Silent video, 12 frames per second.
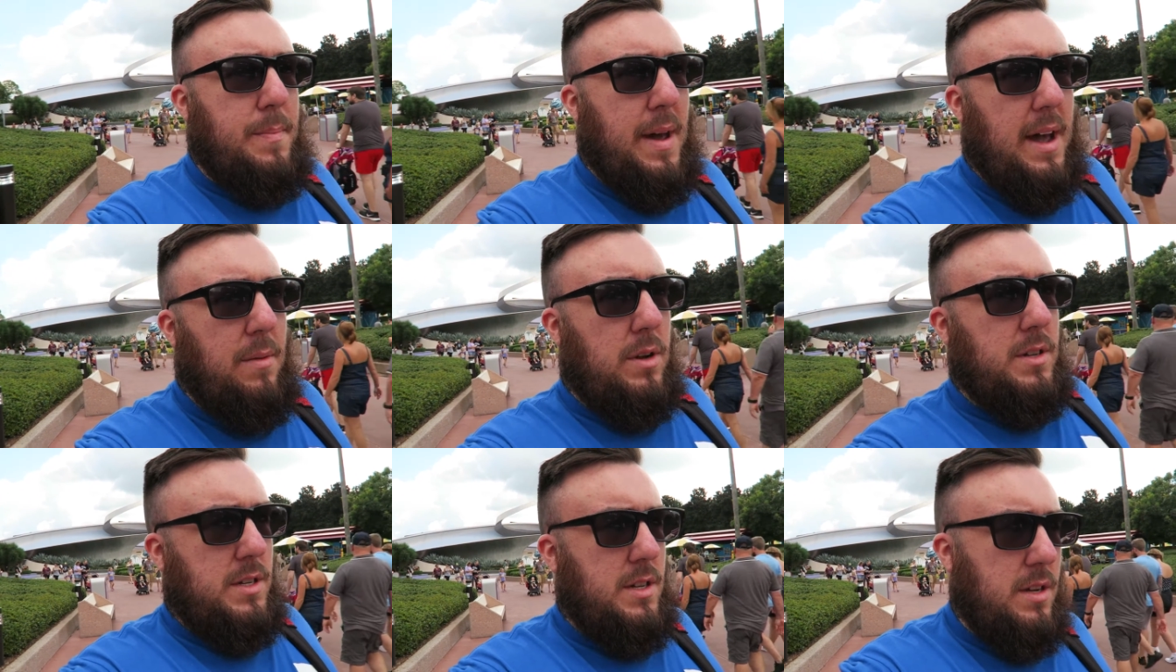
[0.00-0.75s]
Becca
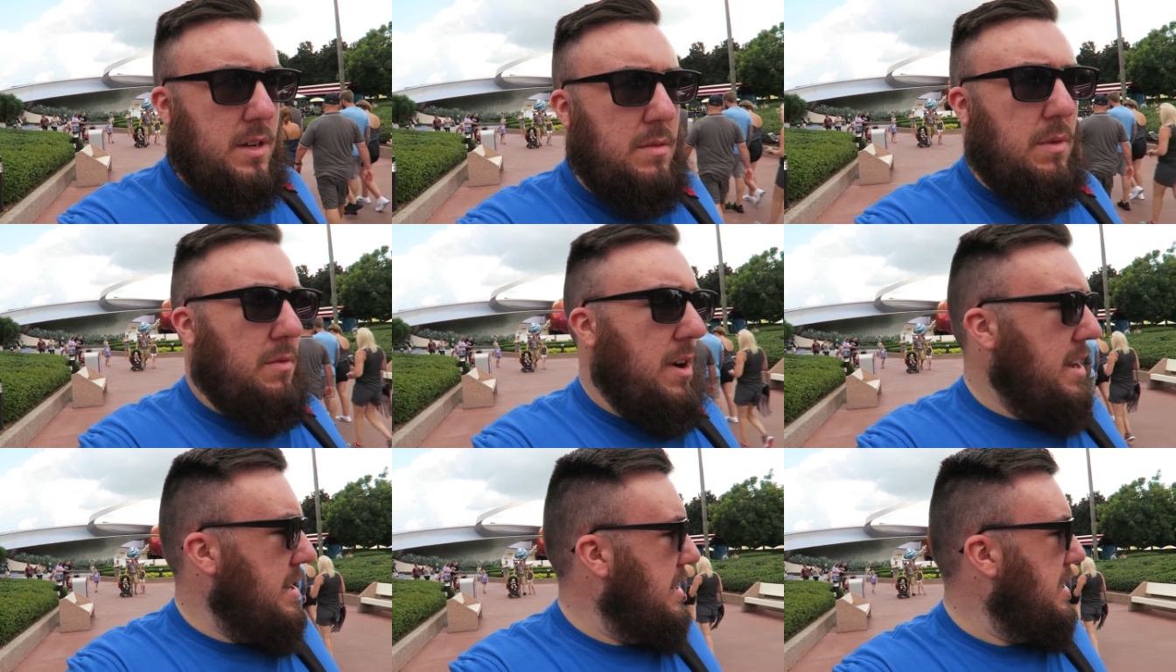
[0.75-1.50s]
wants to. What
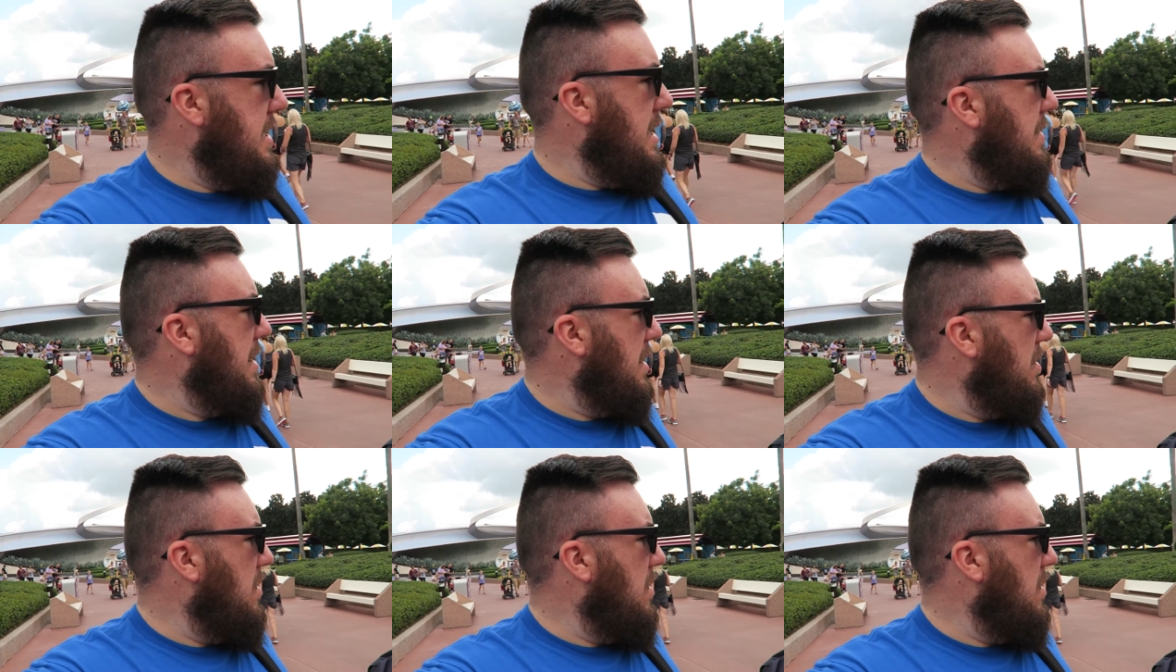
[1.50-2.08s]
ride did you say you wanted to